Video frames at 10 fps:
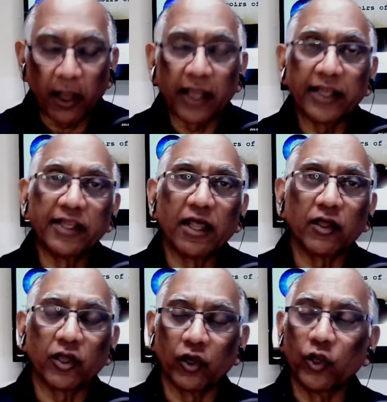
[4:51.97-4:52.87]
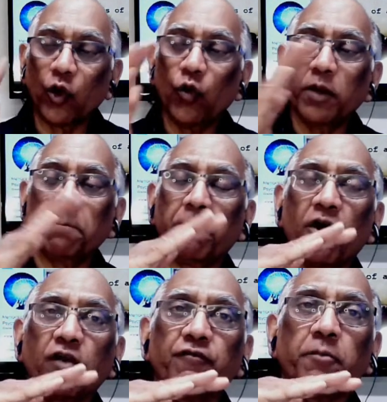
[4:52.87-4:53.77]
Her lower
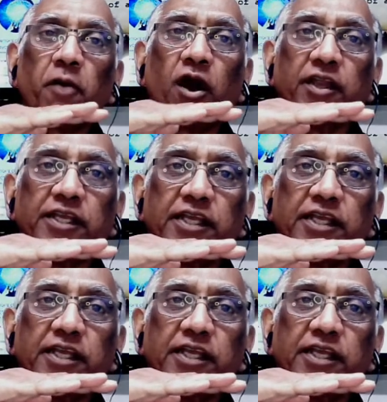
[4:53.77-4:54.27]
part of her body